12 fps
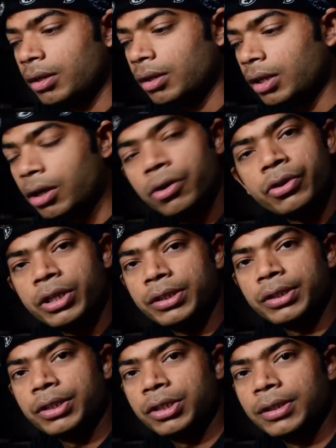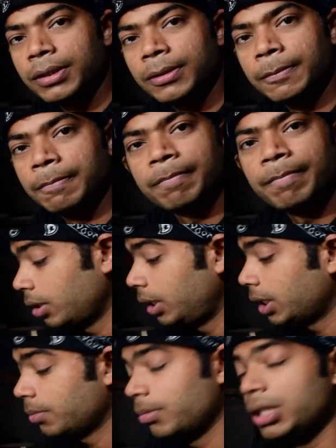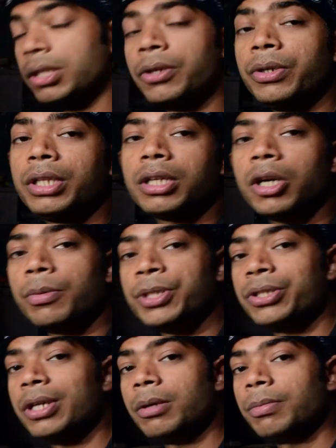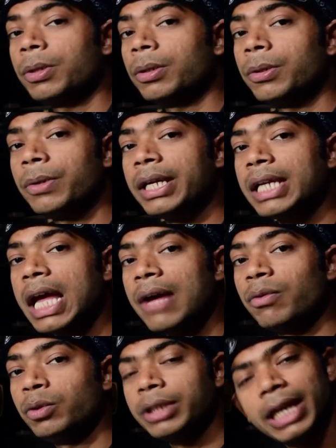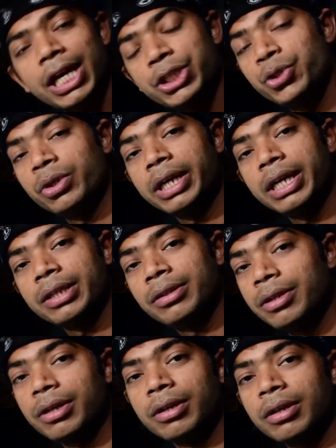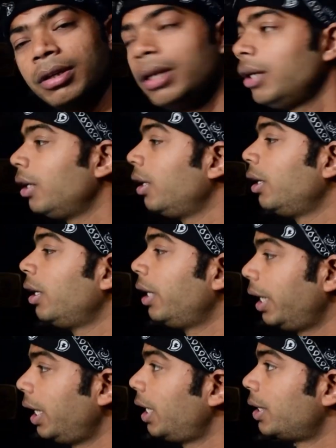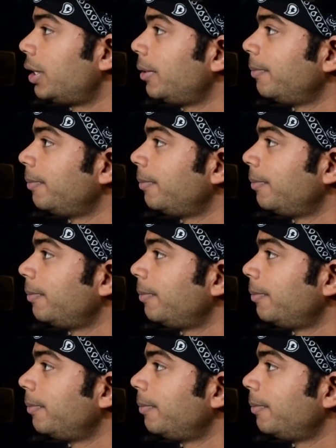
or transition, let me know in the comments down below, and I will catch you guys there. And